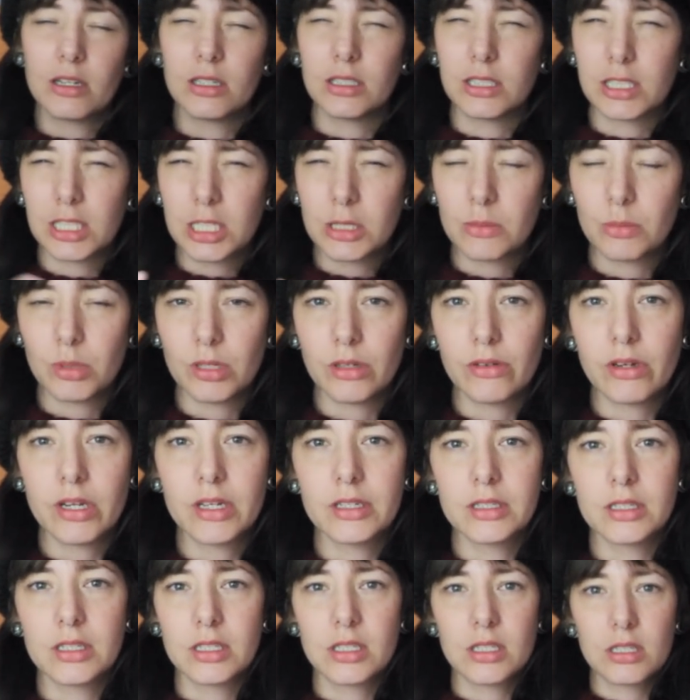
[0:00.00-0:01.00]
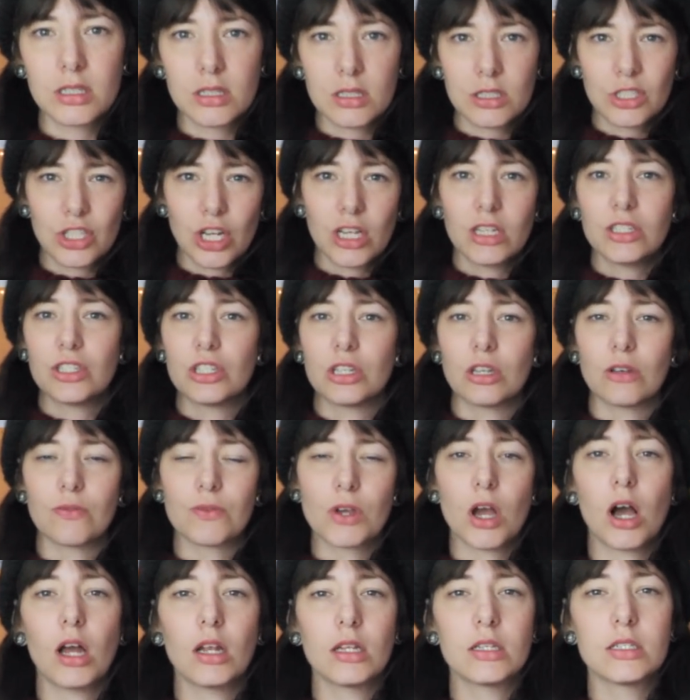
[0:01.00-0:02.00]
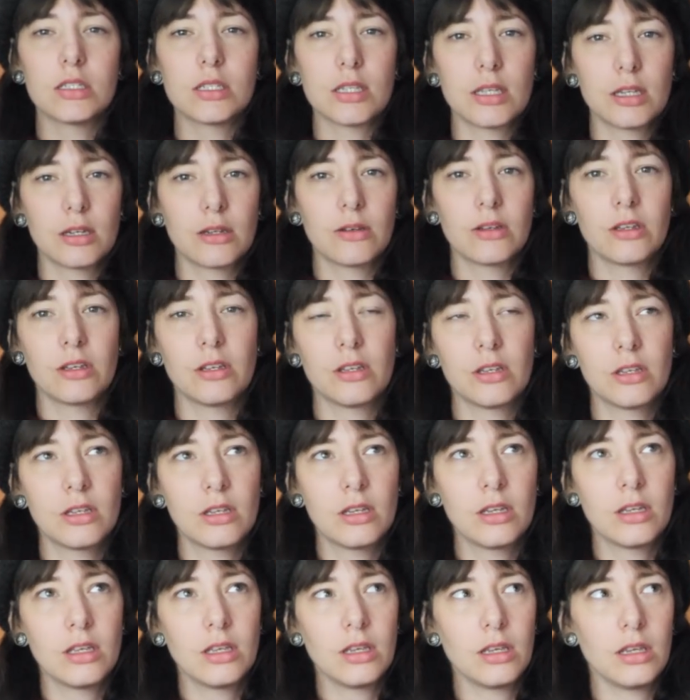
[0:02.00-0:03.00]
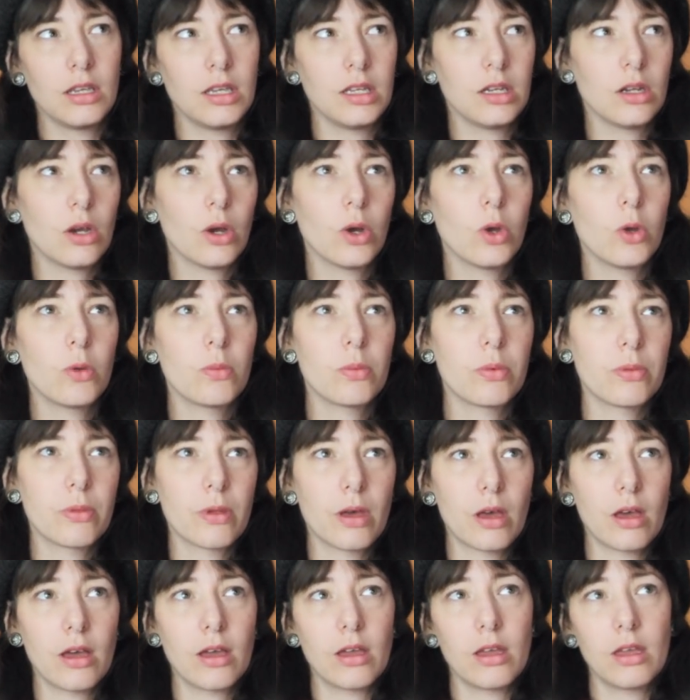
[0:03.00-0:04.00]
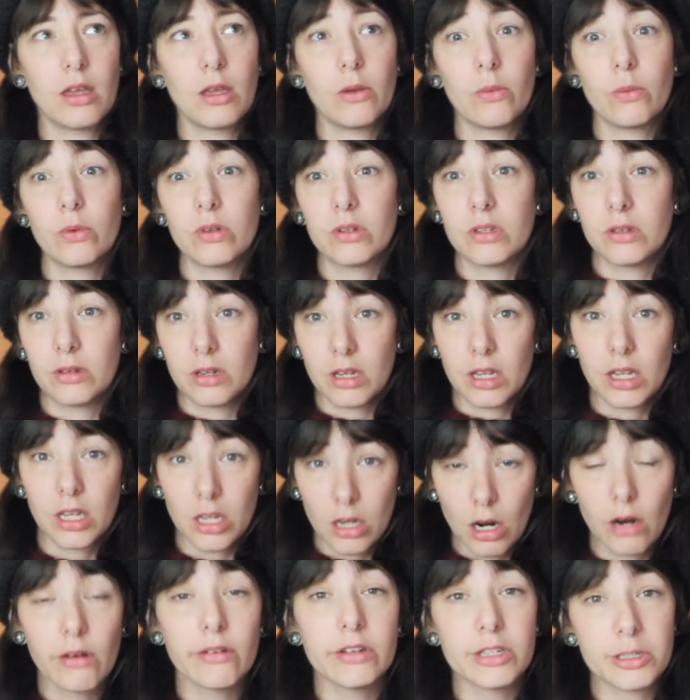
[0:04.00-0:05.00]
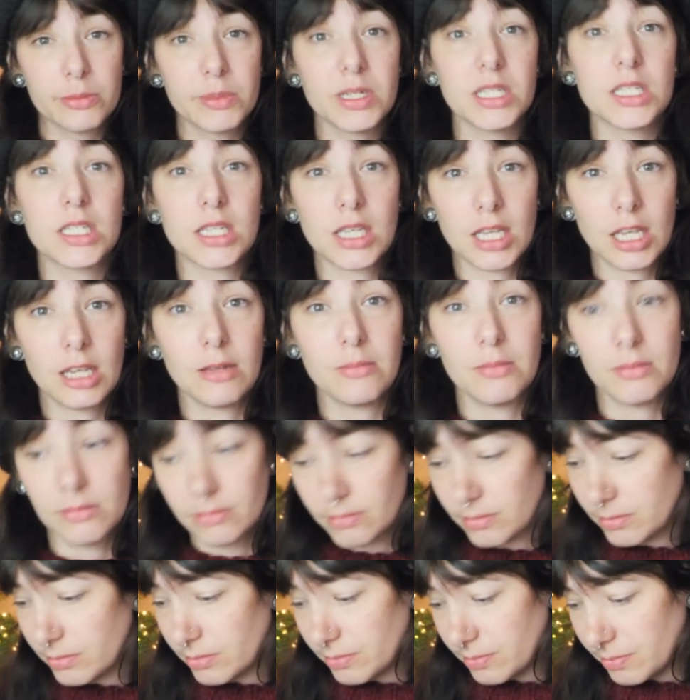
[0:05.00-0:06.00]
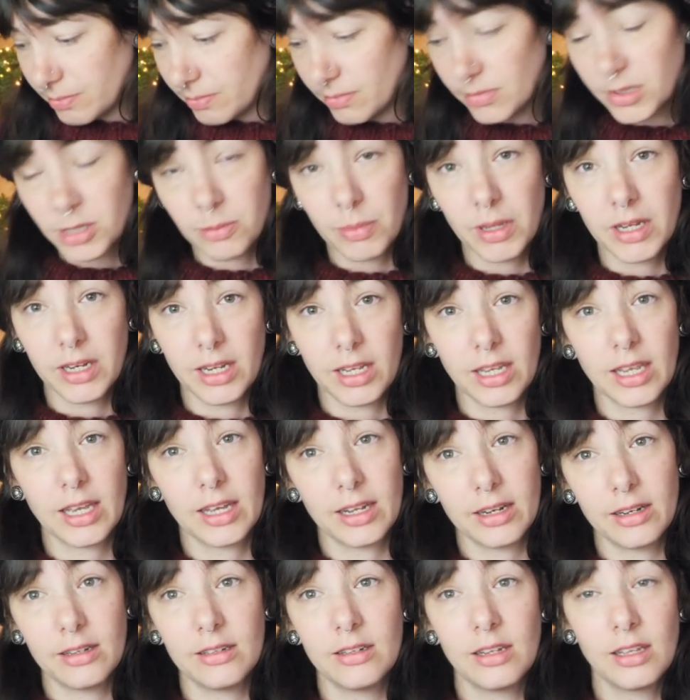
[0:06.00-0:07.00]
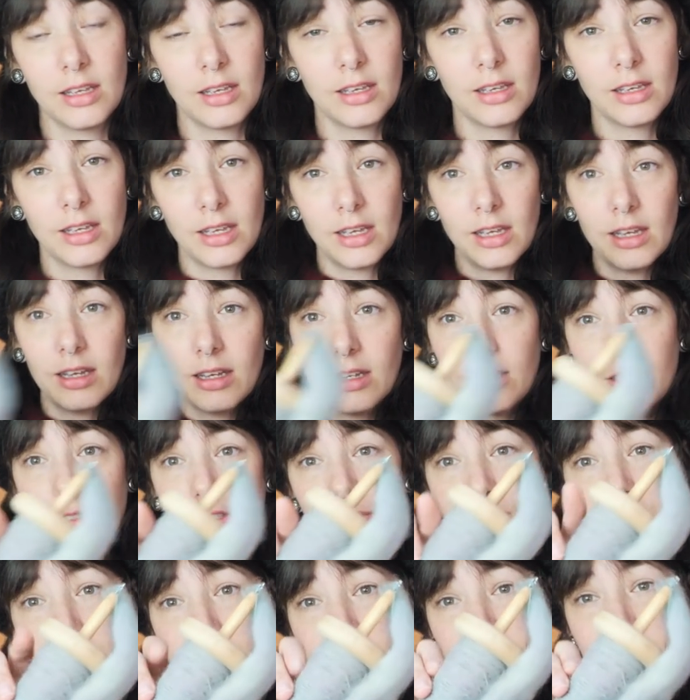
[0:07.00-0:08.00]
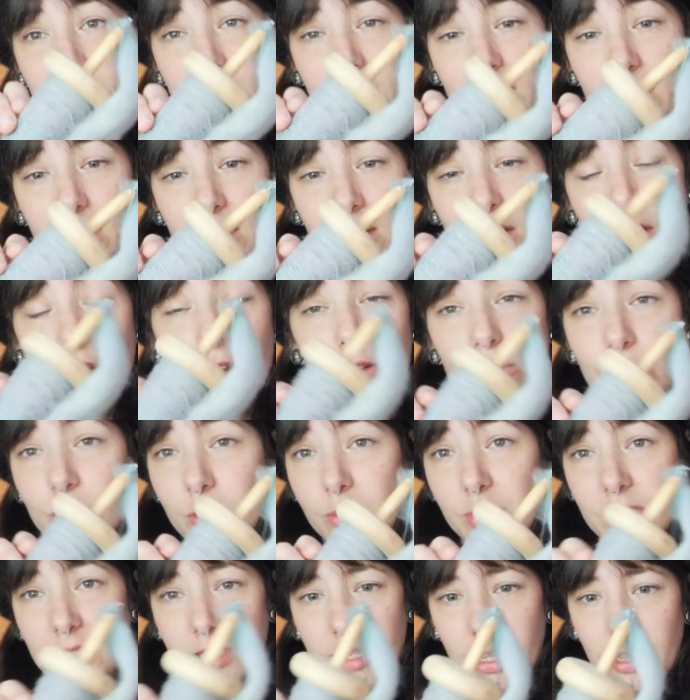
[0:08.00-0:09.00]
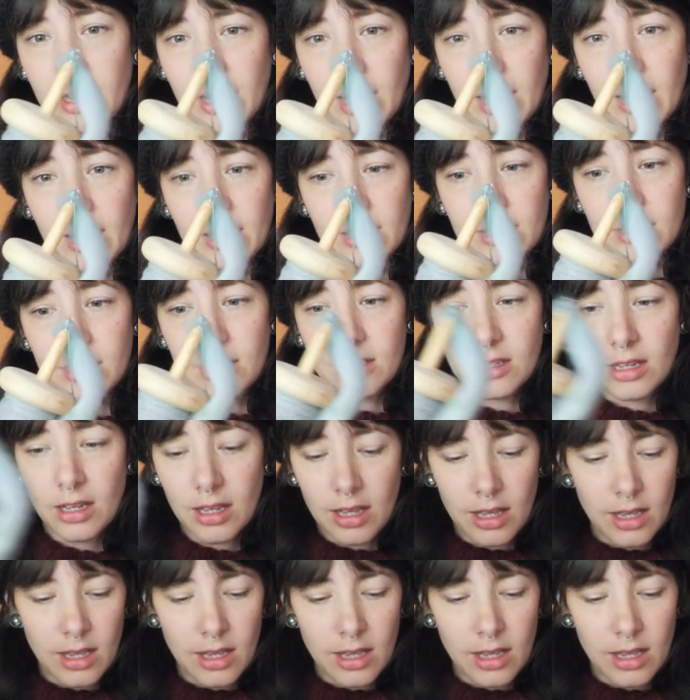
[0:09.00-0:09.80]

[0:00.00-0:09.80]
and experience changing of colours in hope that it would encourage me to keep spinning. And as you can see, it 100% has.